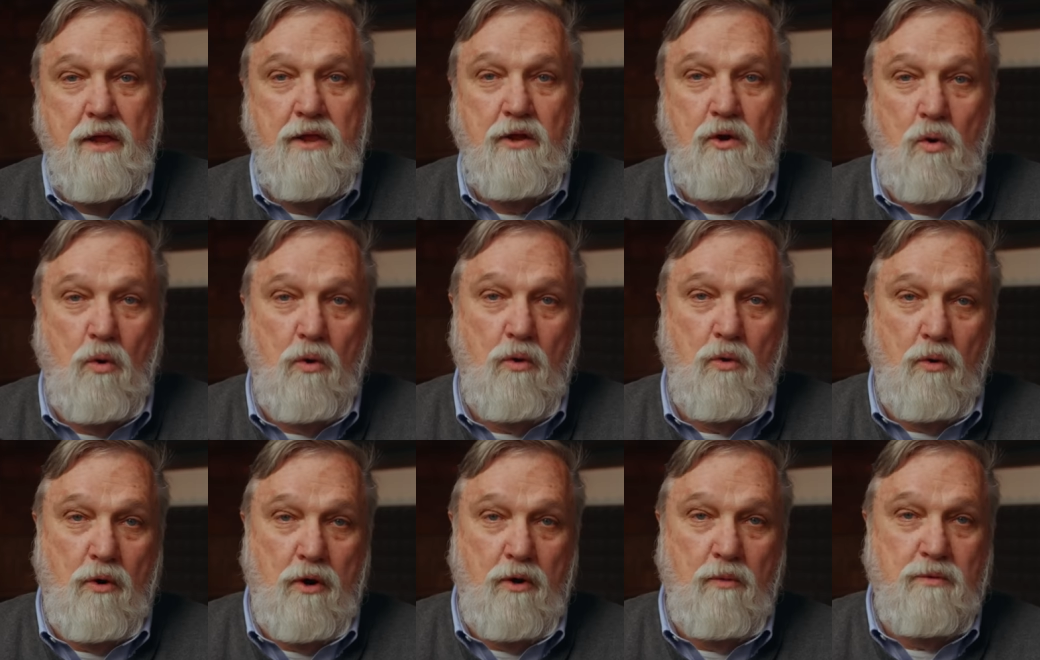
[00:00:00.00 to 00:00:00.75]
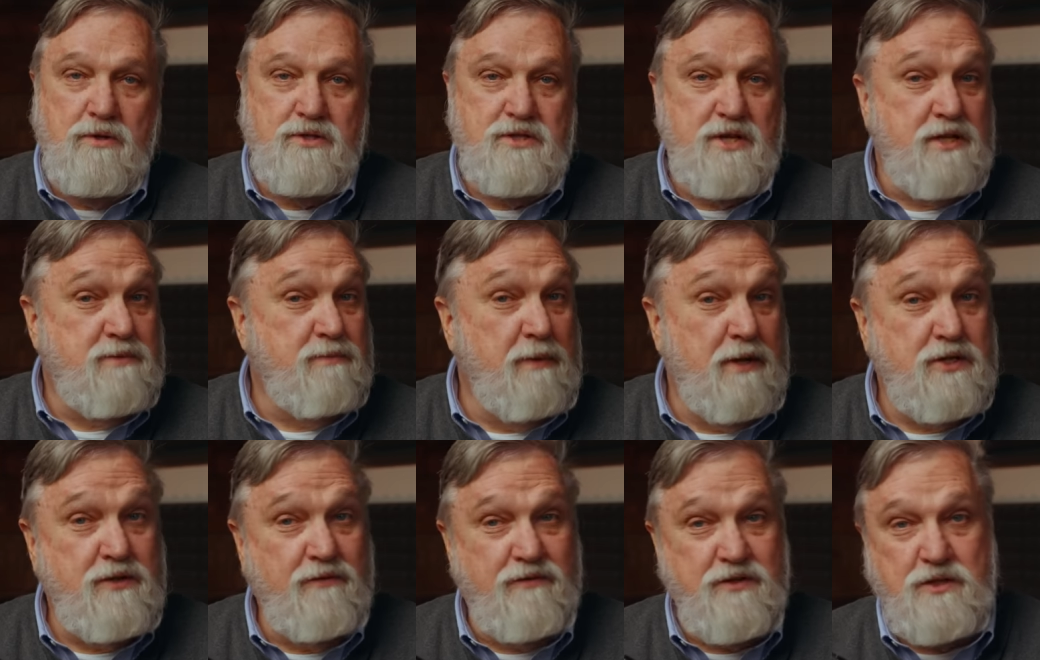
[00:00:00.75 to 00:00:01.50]
The court order was as
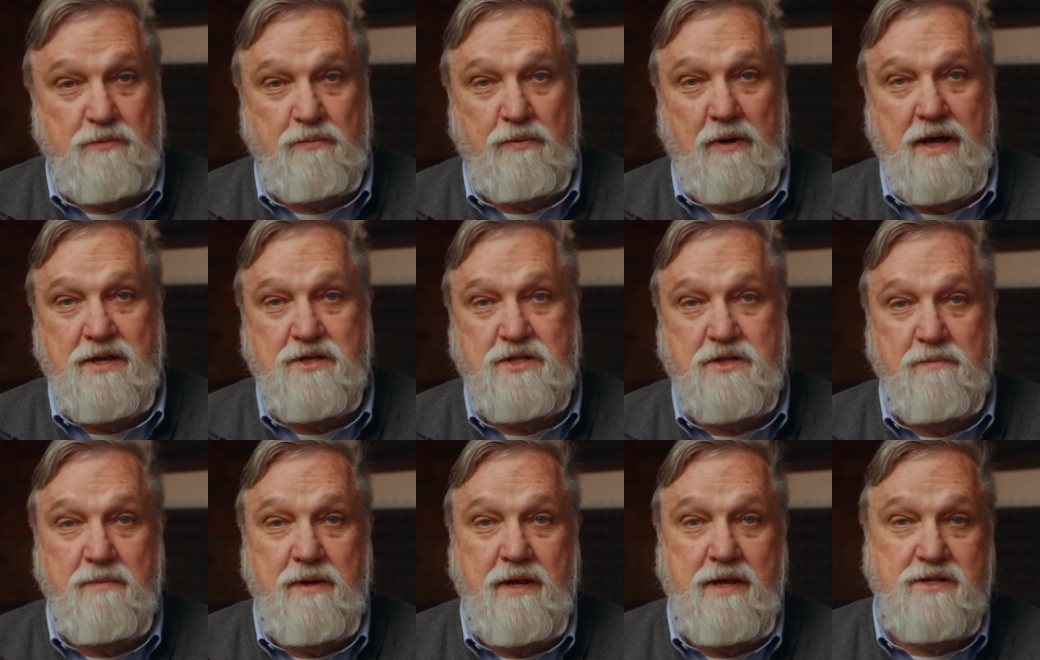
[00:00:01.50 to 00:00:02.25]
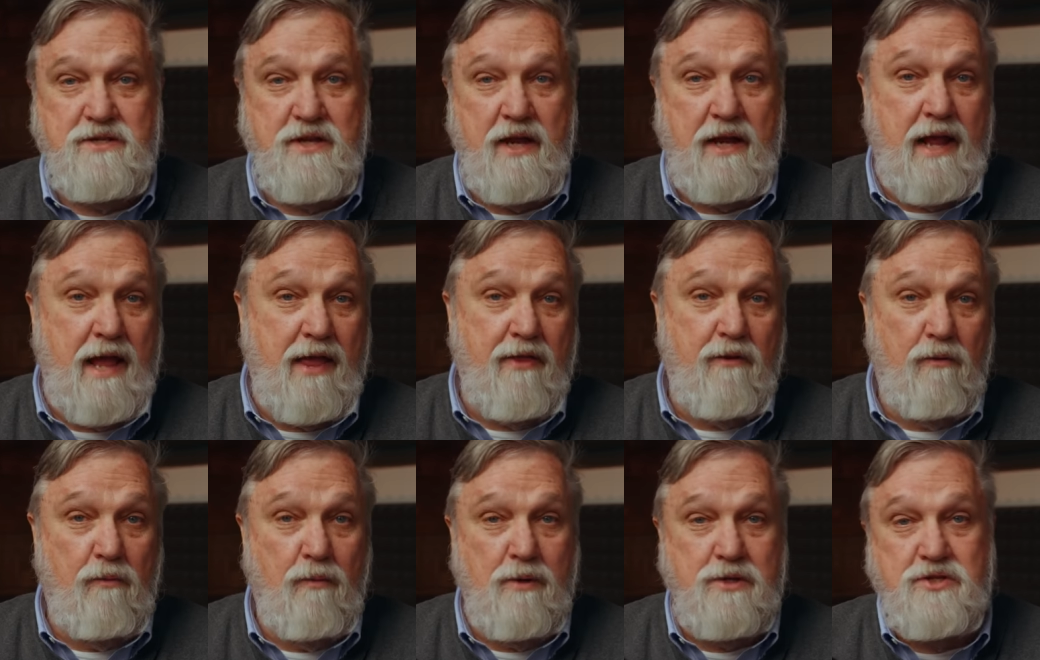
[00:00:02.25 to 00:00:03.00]
much of a surprise to me as I gather
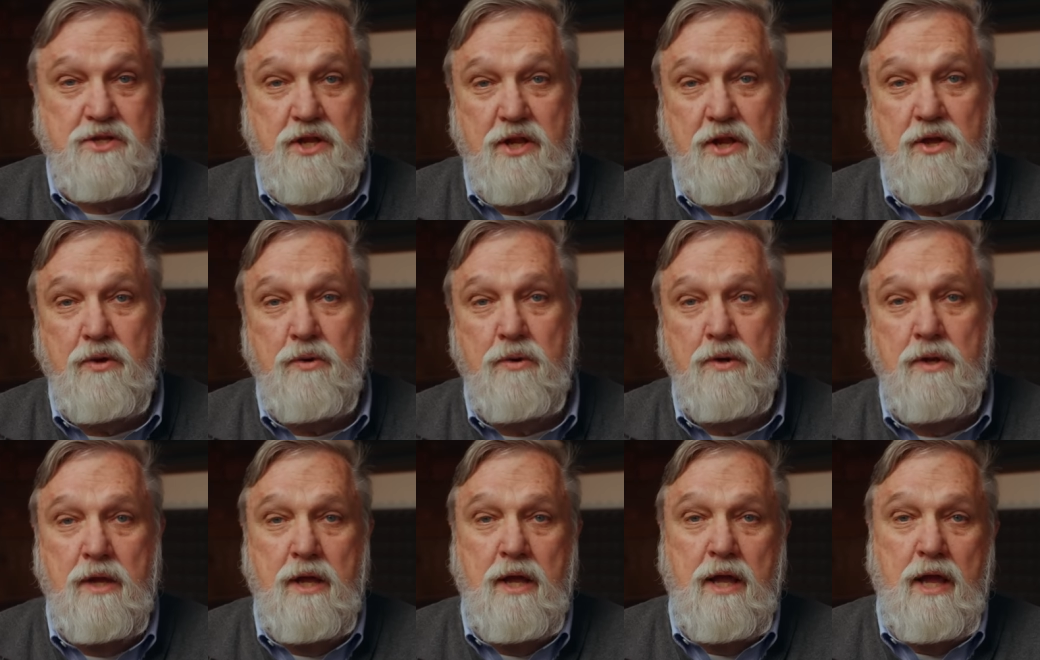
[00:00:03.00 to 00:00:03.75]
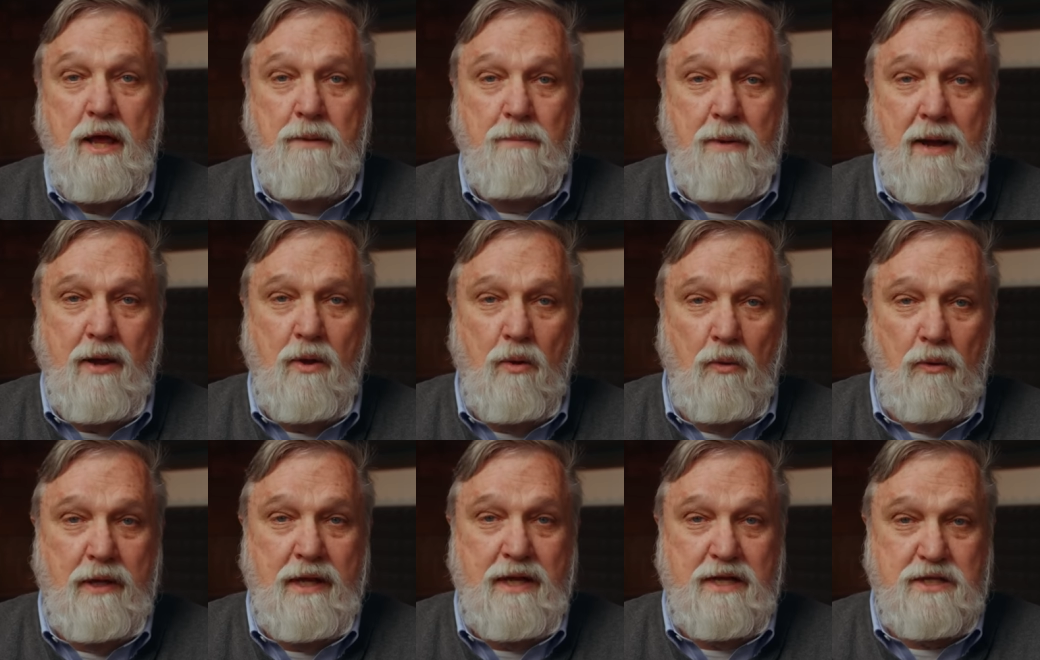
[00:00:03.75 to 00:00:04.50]
it was to you, and my
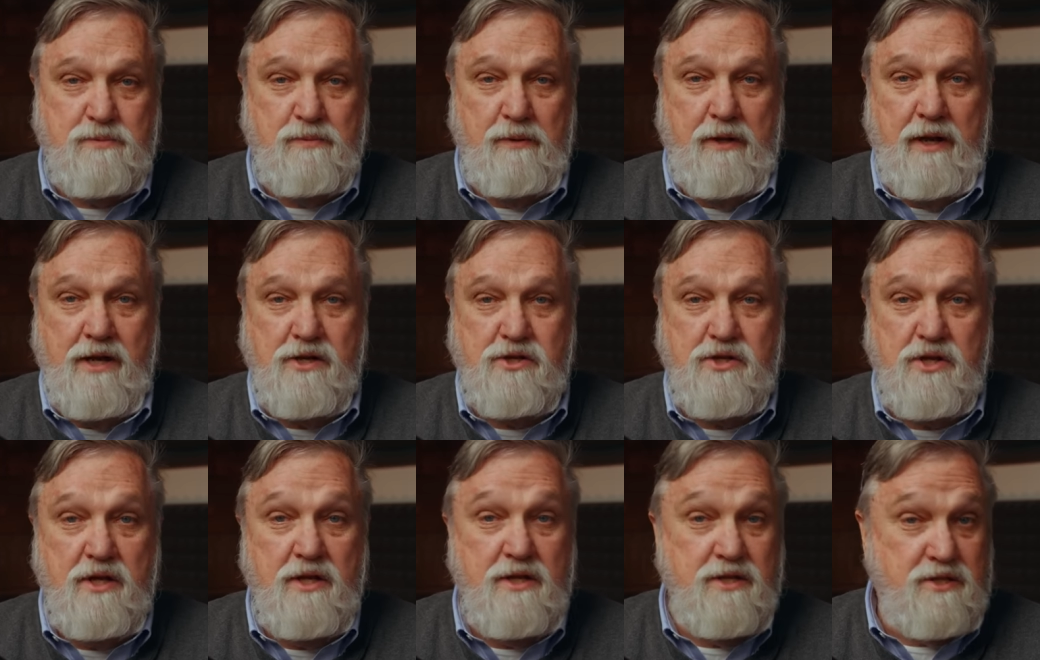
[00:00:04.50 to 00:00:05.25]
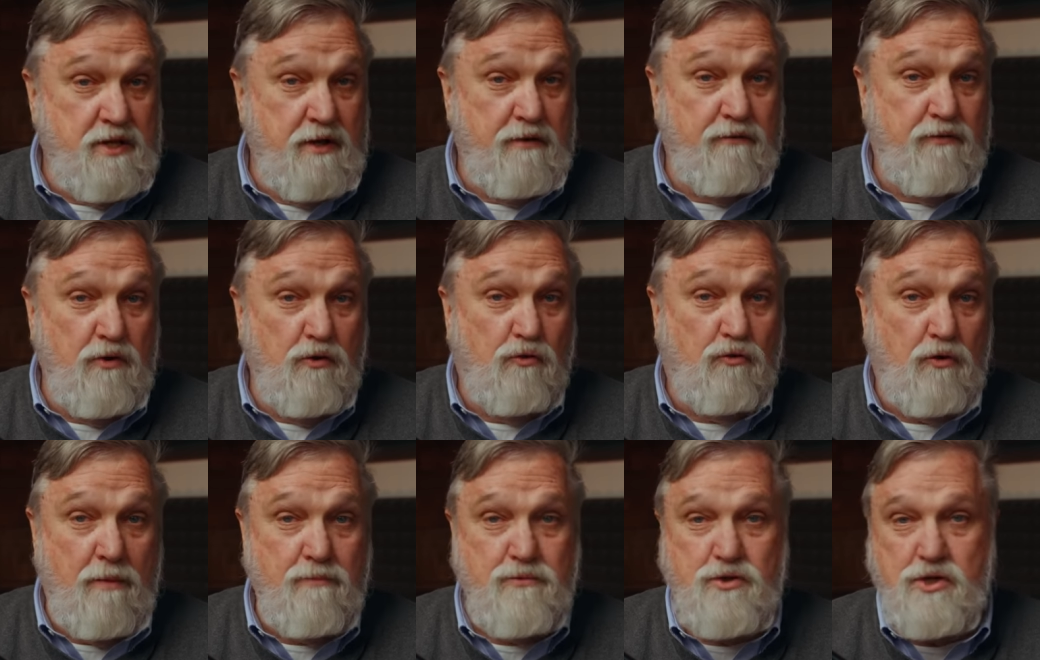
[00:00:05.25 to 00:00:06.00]
only explanation is that a few
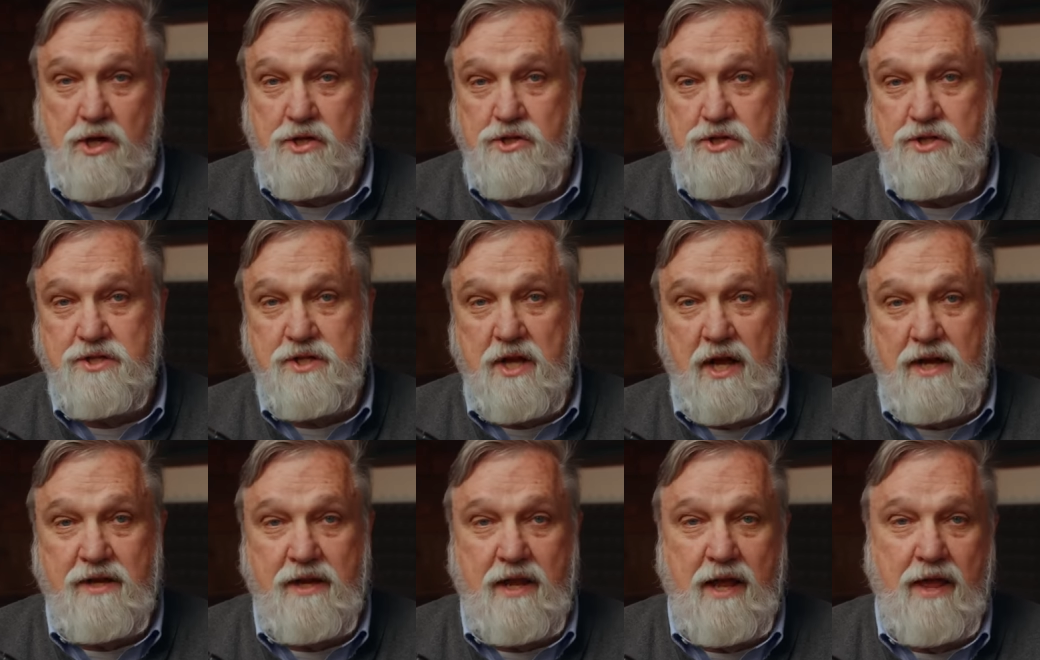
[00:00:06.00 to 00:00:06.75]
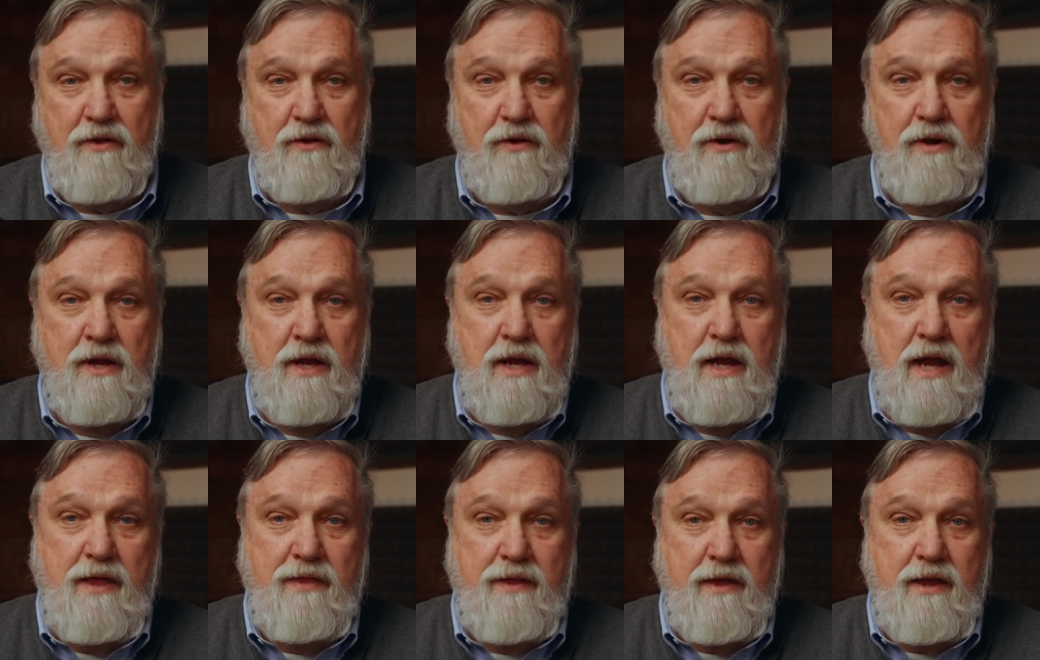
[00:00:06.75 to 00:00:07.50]
Trump judges got together,
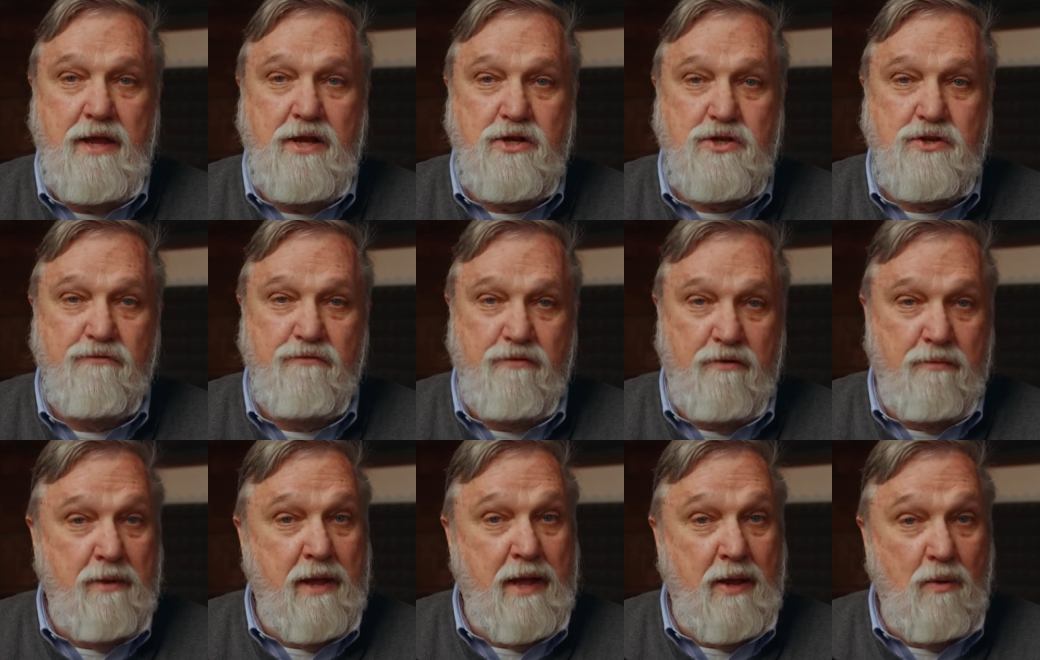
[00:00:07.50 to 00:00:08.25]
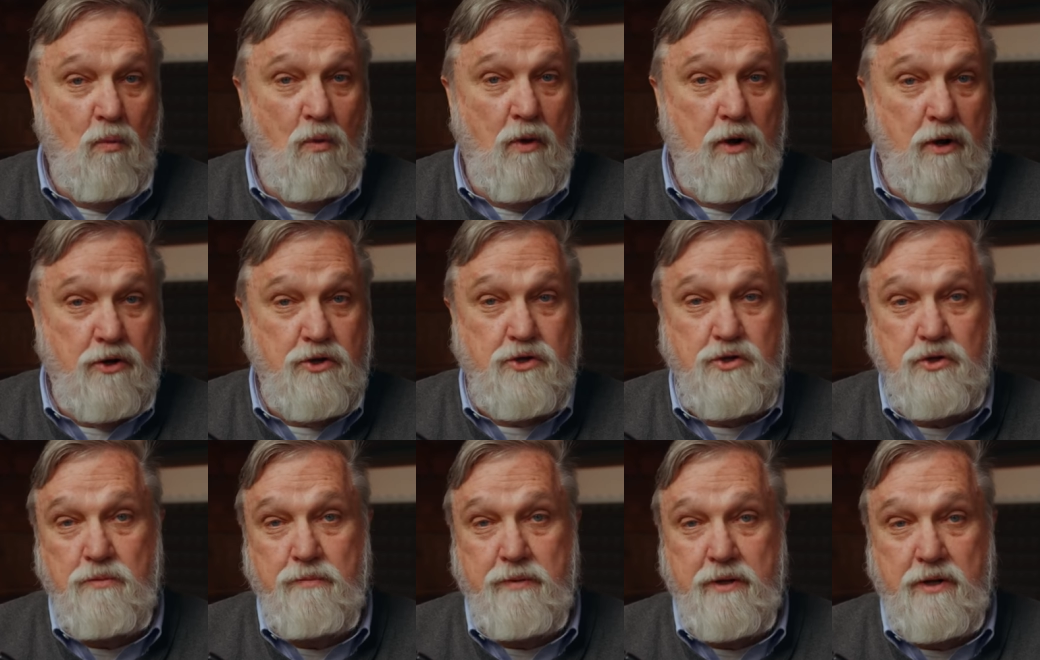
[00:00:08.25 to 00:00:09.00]
and they each of them had one or
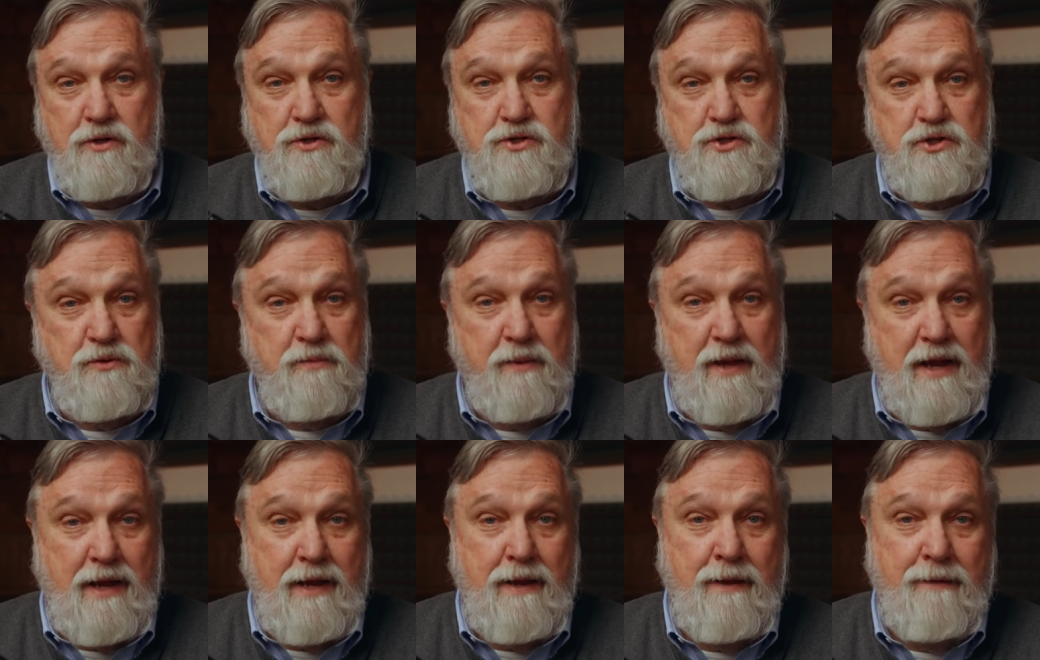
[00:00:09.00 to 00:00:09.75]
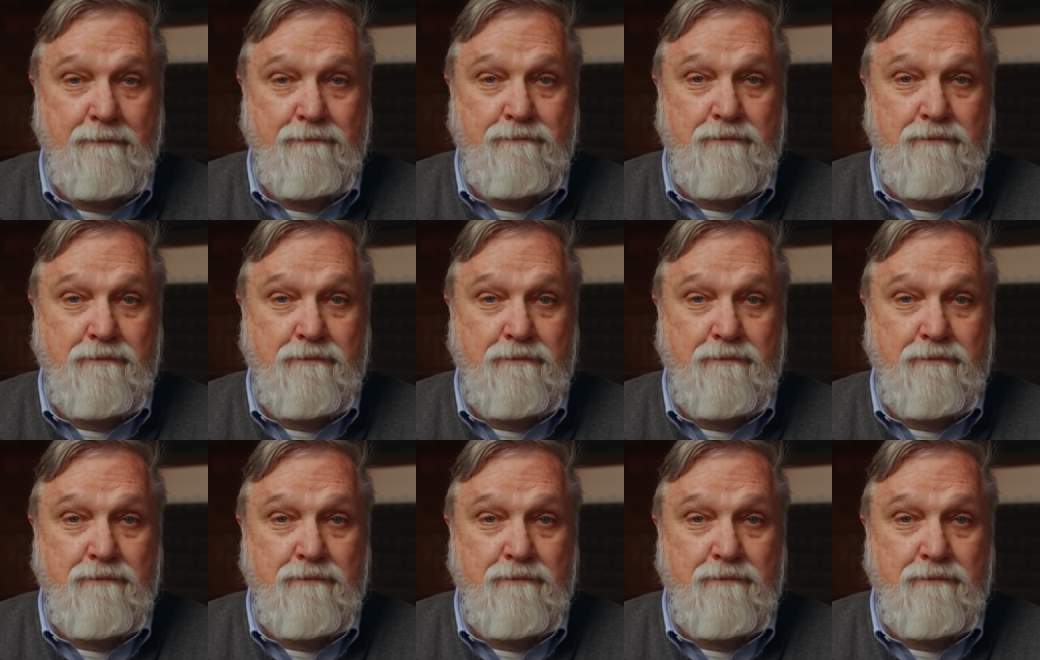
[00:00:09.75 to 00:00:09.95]
two beers too many.